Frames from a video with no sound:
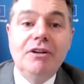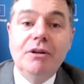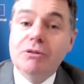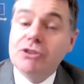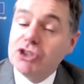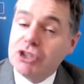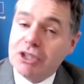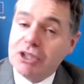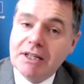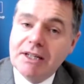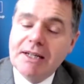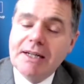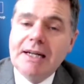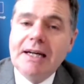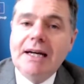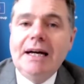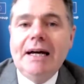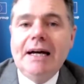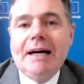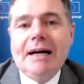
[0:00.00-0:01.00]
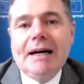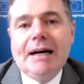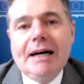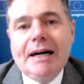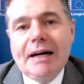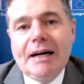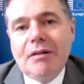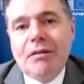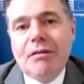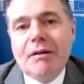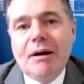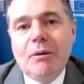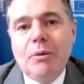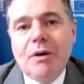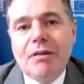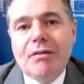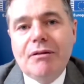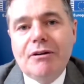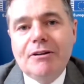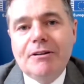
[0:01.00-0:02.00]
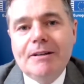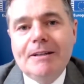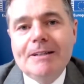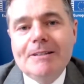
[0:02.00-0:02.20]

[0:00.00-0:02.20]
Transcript: future, as we certainly